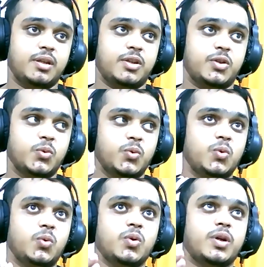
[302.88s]

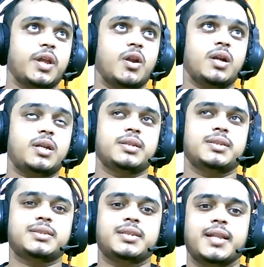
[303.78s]
you cannot
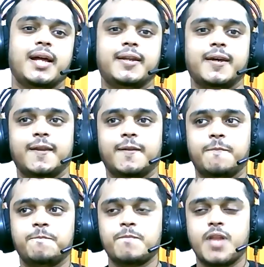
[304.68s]
just say that, you
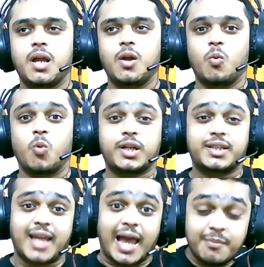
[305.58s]
know,
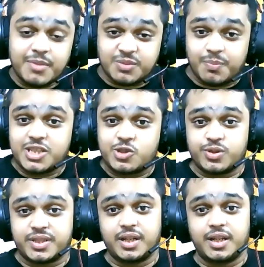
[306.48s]
what time is best
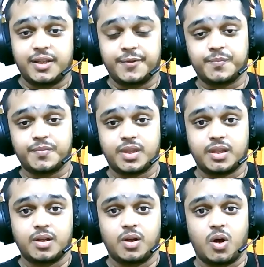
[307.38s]
to study
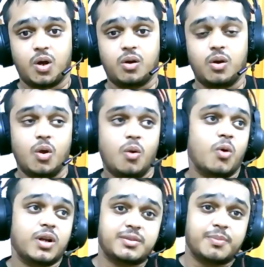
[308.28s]
or
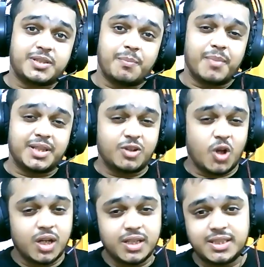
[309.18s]
what is the best
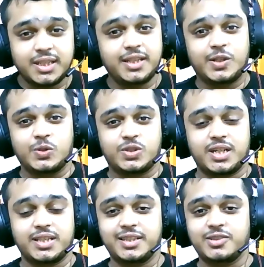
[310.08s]
methodology to
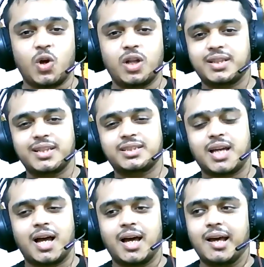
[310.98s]
study. These all things
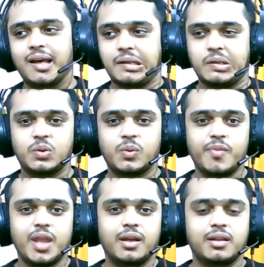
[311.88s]
are, you know,
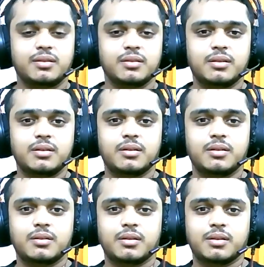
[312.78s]

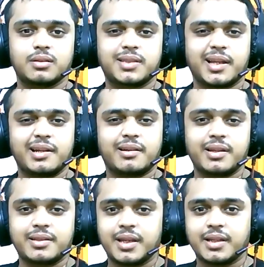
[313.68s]
the
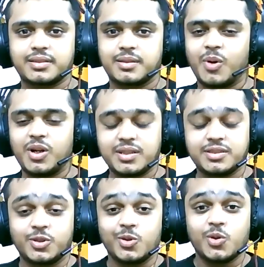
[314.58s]
secondary things. The point
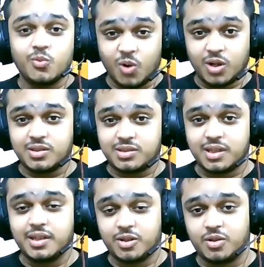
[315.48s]
is, do you want to
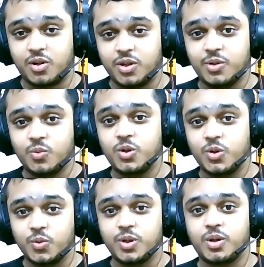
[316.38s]
study or not? Do you want to
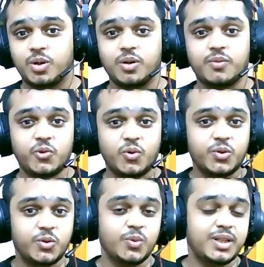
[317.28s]
do it or not? If you want
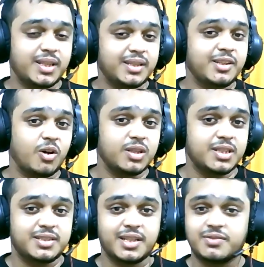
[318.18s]
to do it, then the all
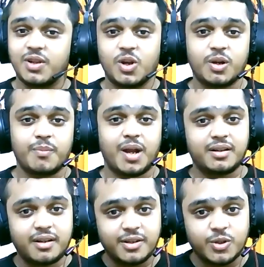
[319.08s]
these things will not
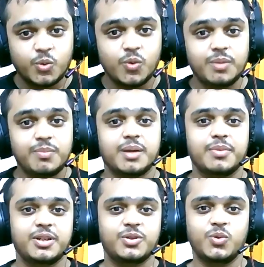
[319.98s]
matter and you will be
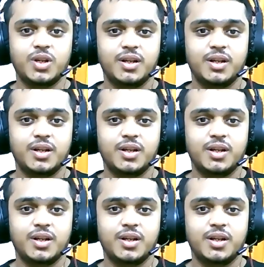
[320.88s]
able to